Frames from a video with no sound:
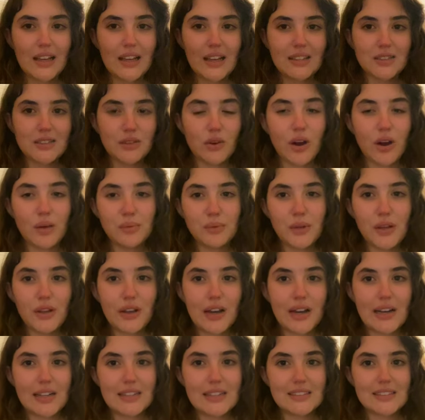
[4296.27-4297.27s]
So I'll update you
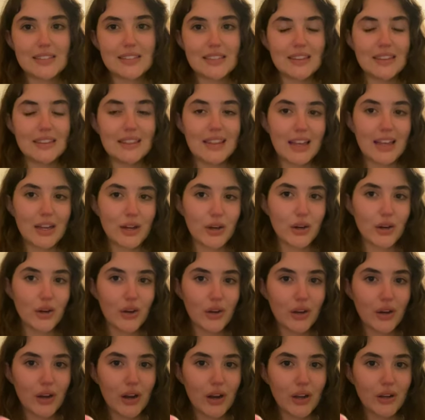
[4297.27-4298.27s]
guys
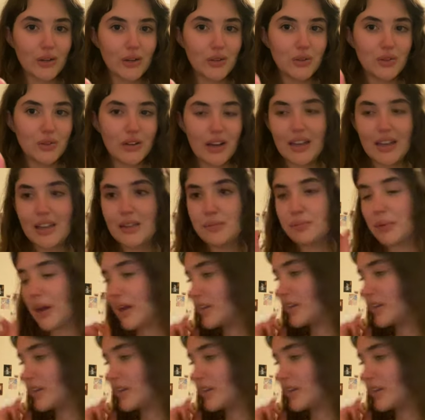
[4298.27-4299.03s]
later tonight, but I